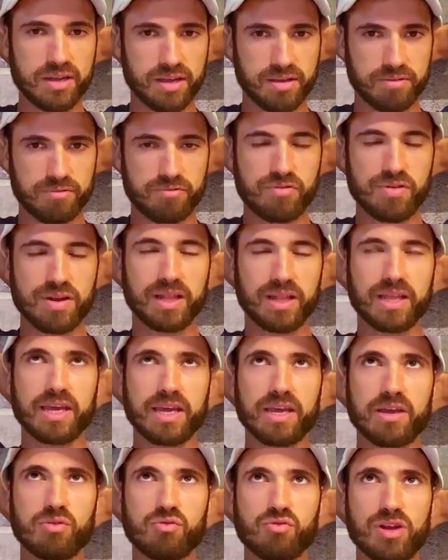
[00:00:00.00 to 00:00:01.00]

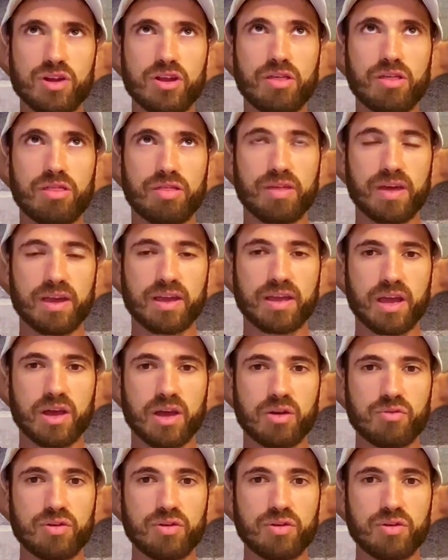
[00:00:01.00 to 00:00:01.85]
really rethinking and